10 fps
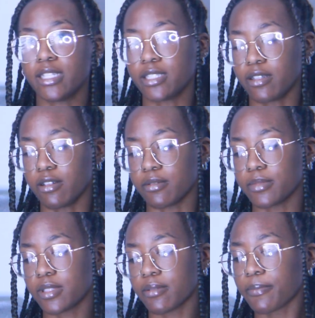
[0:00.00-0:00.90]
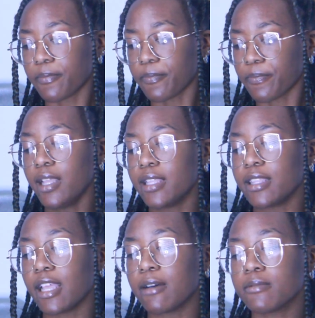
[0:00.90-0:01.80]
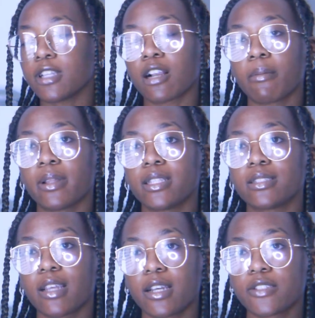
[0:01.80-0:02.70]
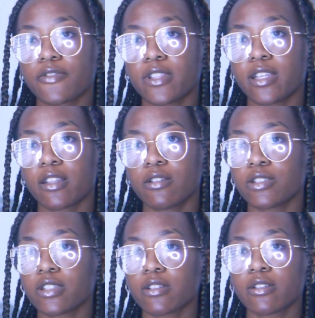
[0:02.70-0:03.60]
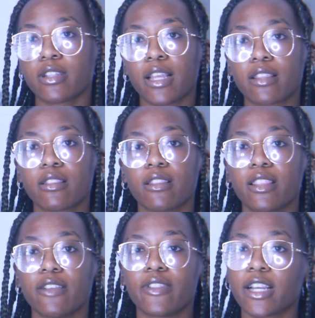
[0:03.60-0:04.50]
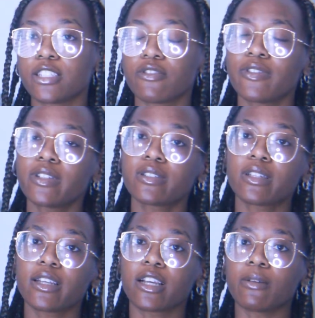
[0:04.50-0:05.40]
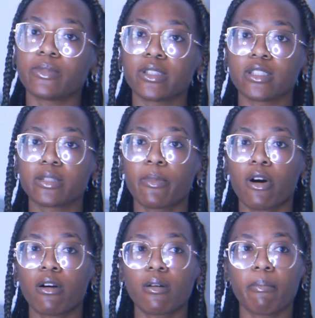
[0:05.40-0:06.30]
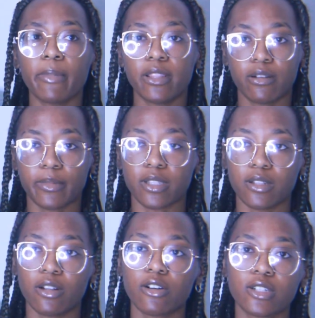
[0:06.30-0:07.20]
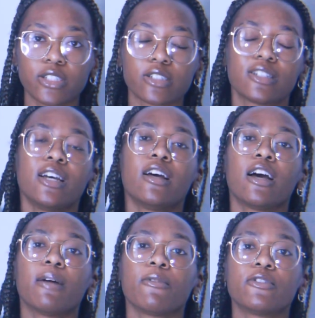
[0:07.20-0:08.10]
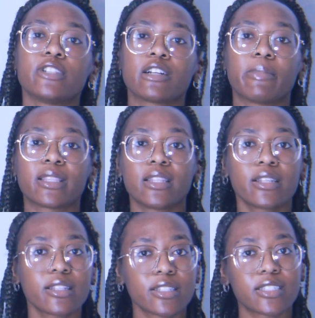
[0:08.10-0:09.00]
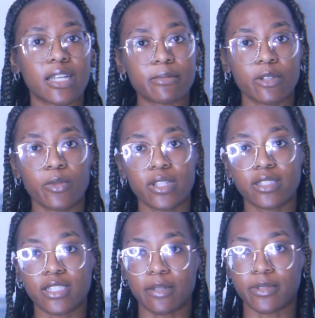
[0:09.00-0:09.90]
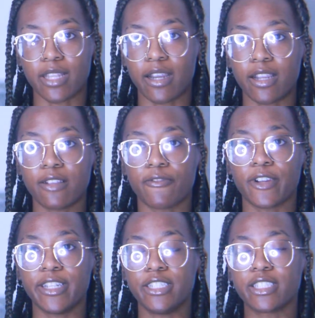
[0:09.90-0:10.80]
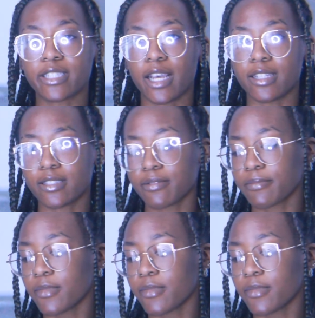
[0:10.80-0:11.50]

as it comes. Now I'm going to talk about the size for the enclosure. Like the Niteangel Vista, it comes in the small, medium, and the large. I'm going to talk about the length times the width times the height for each size.